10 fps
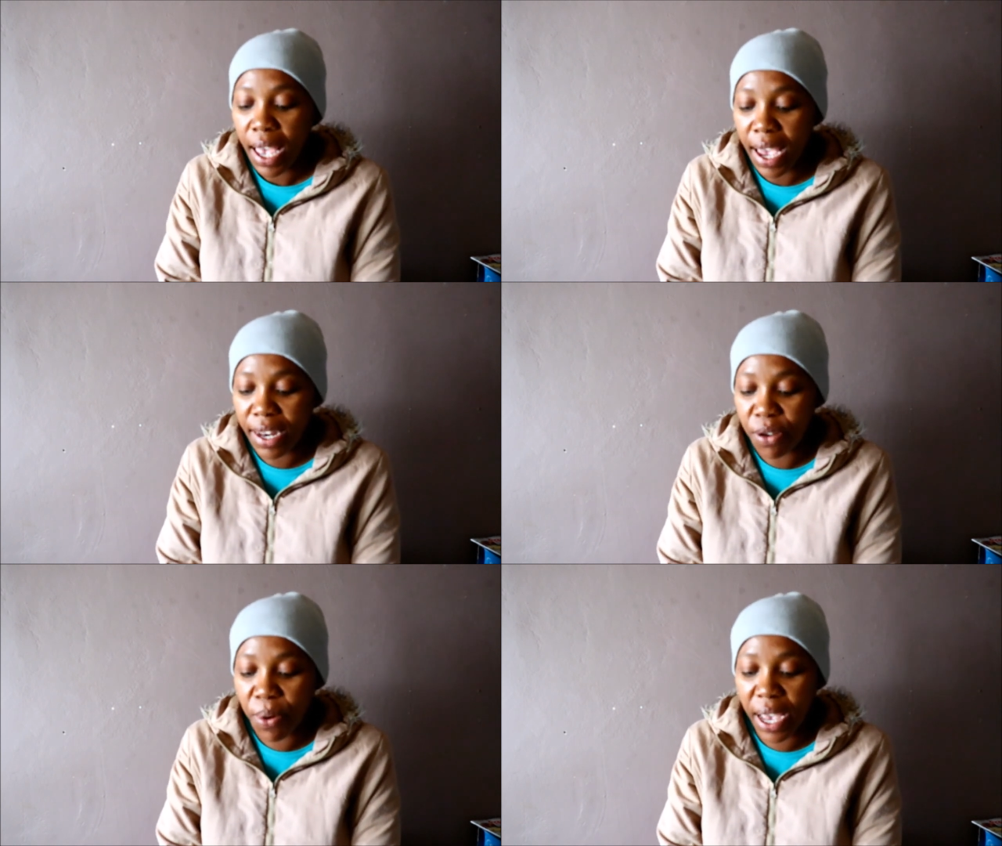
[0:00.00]

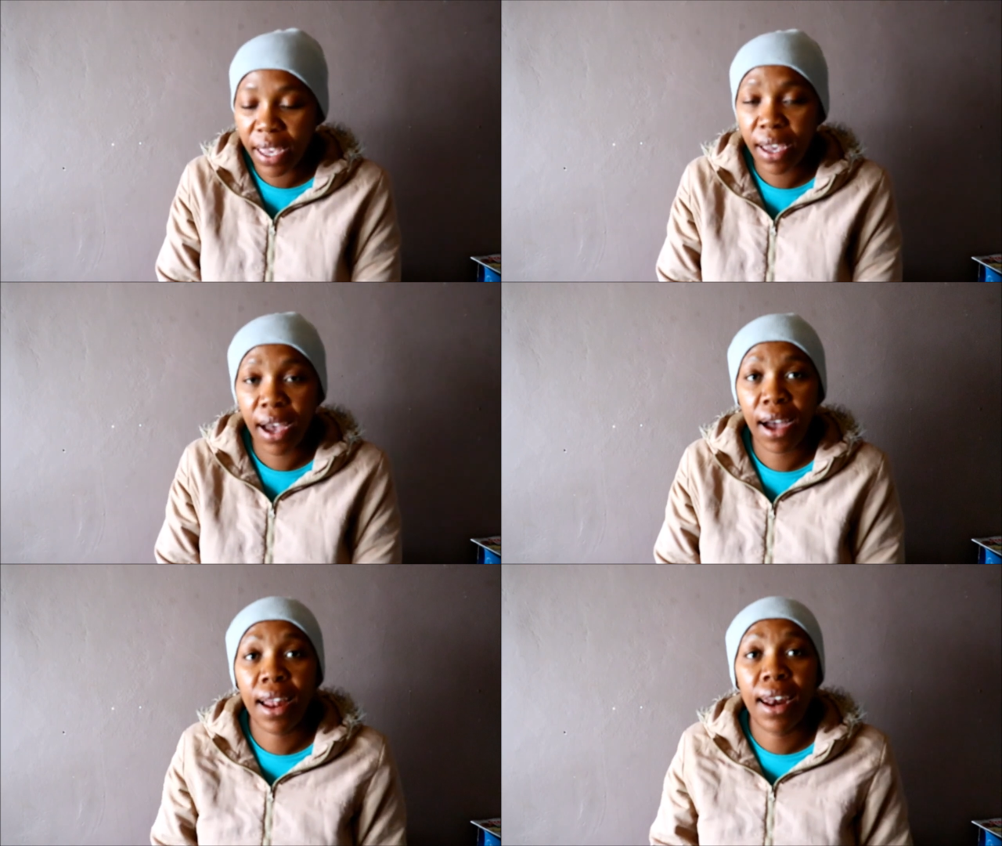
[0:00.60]
anyway,
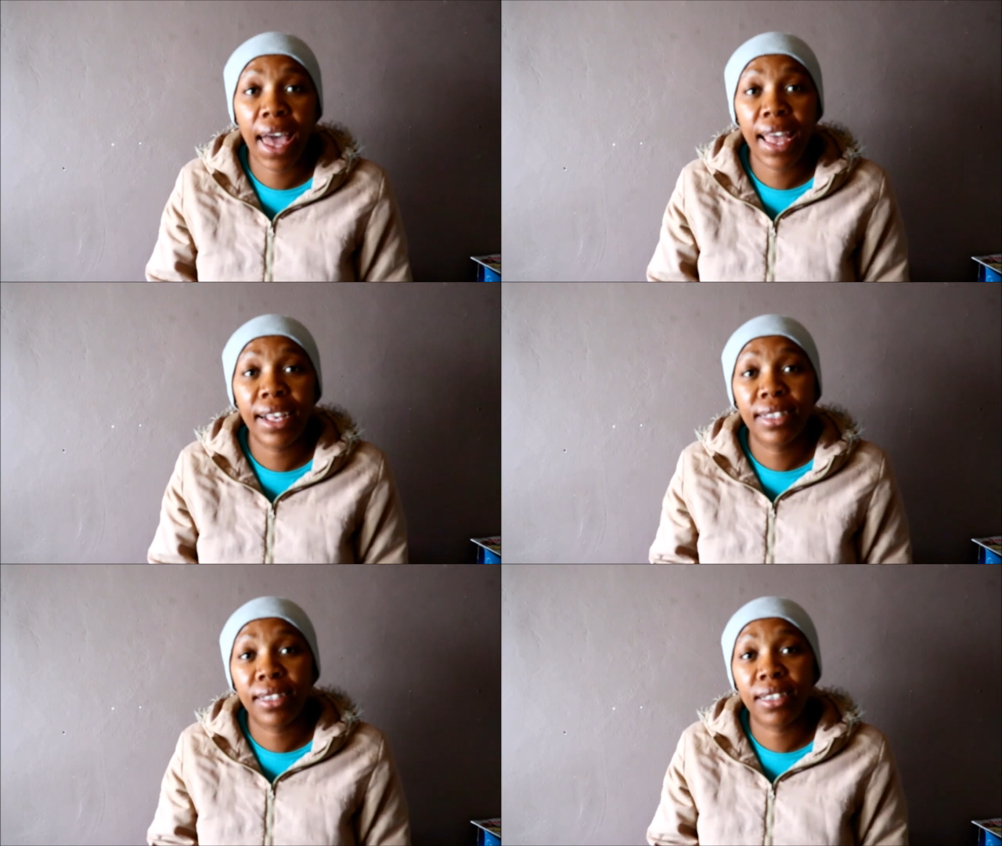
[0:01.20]
uh,
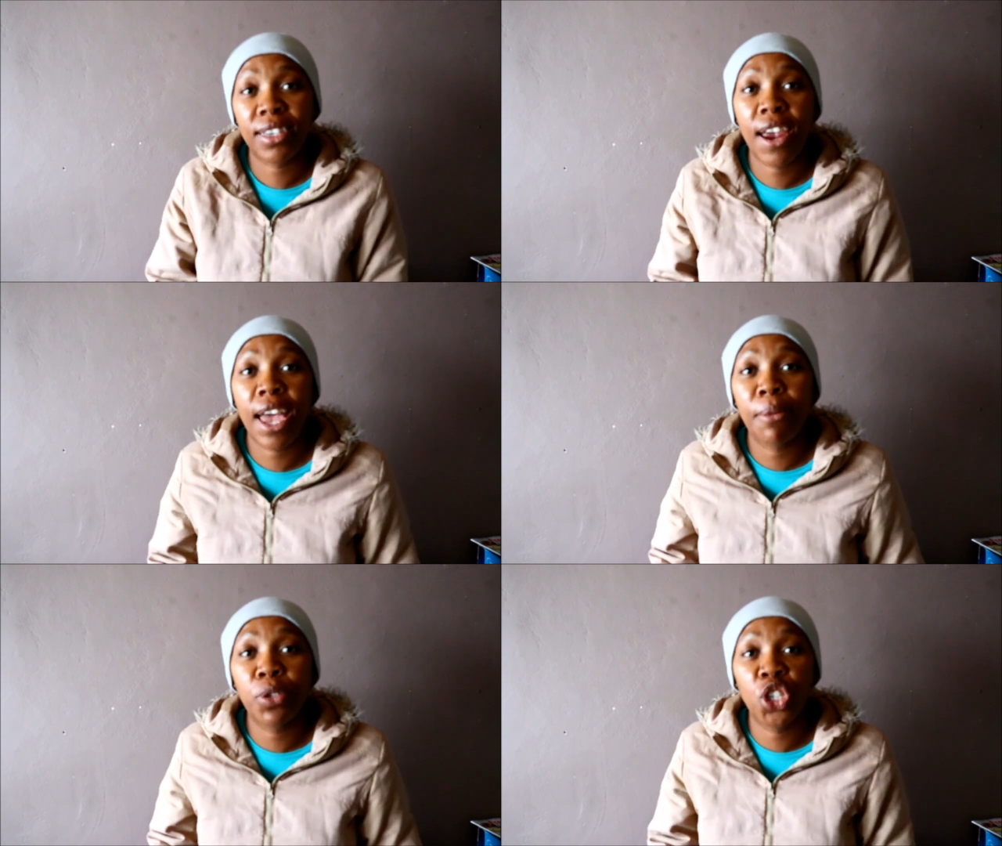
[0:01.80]
like,
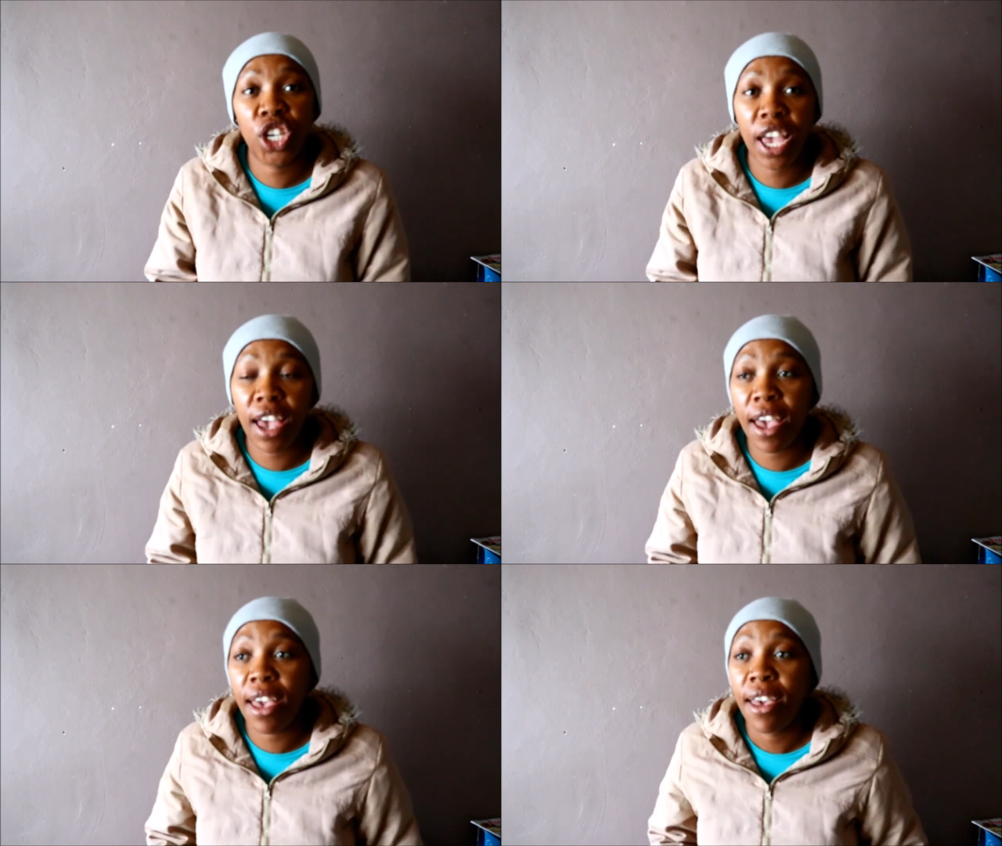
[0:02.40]
subscribe,
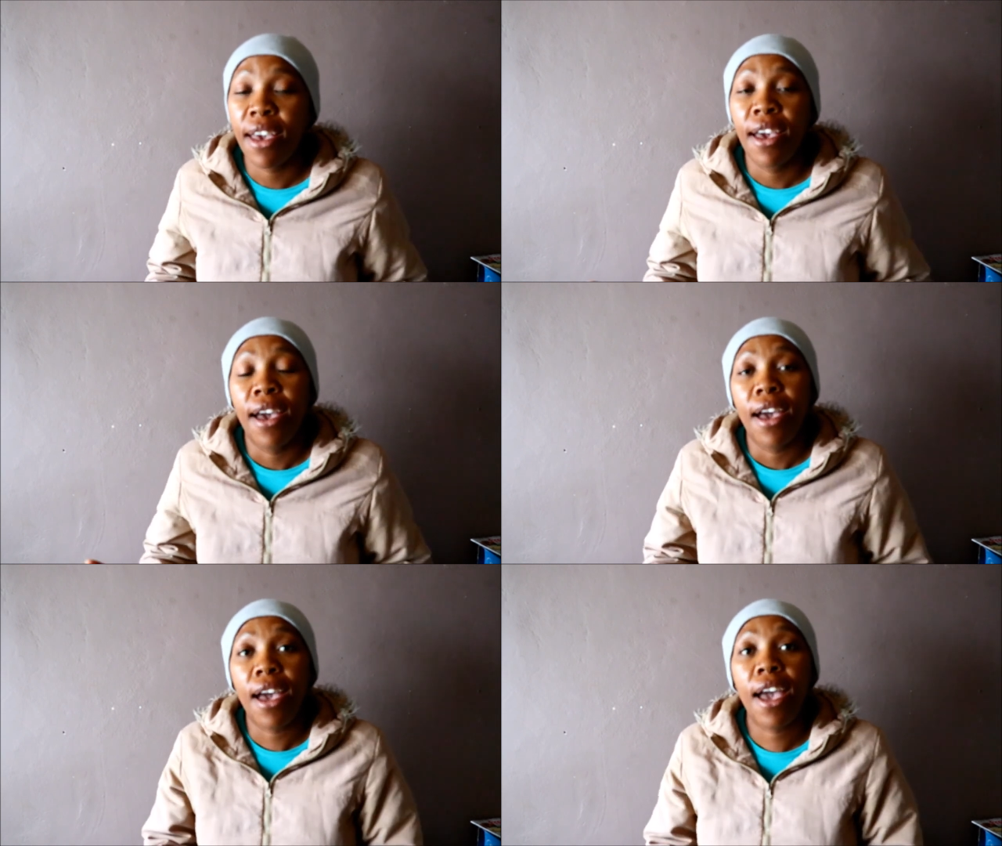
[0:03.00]
share,
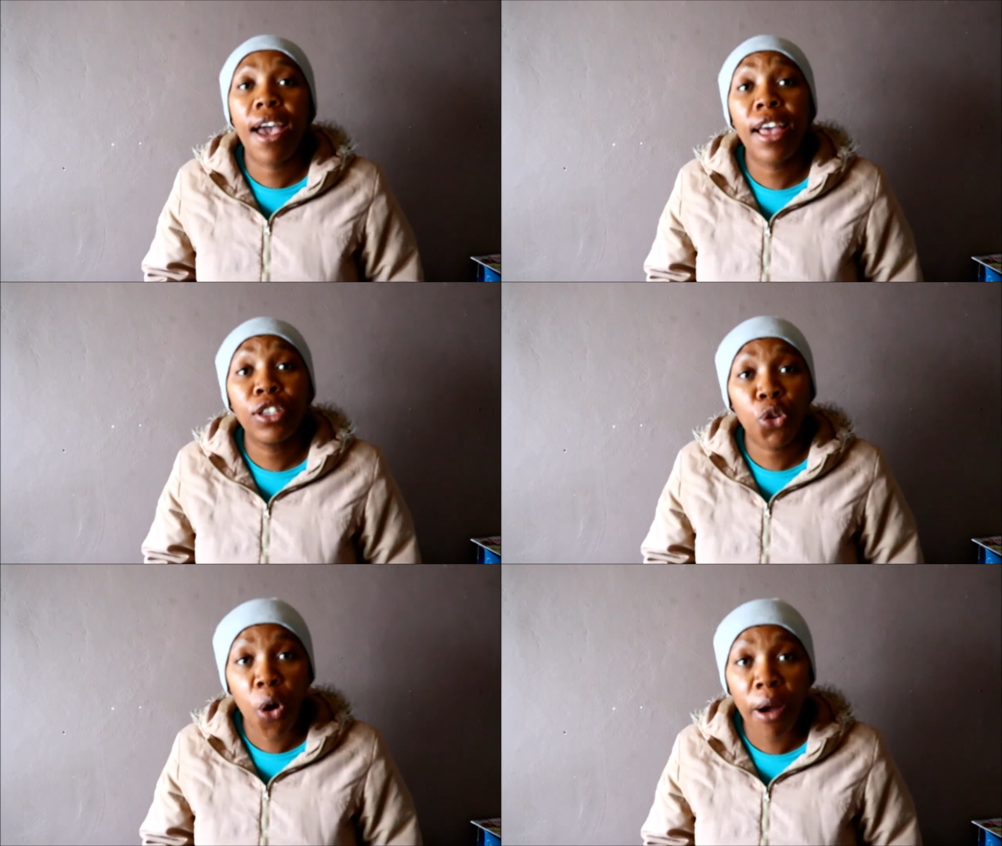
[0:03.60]

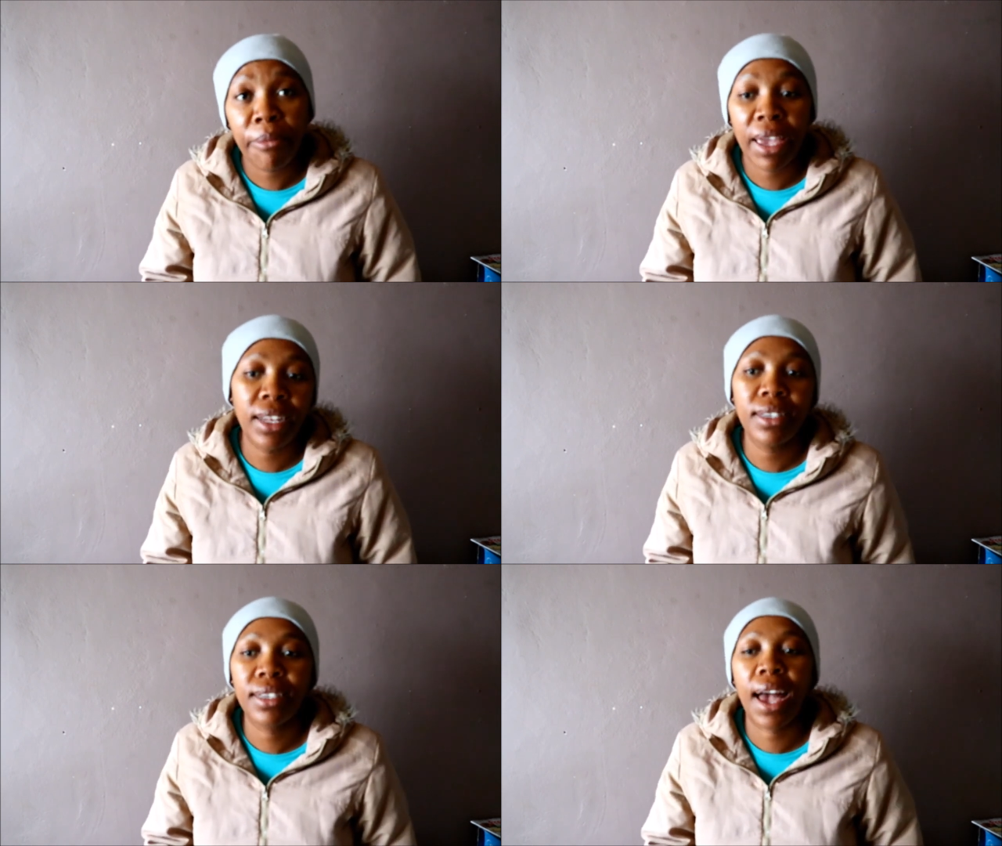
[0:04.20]
and comment.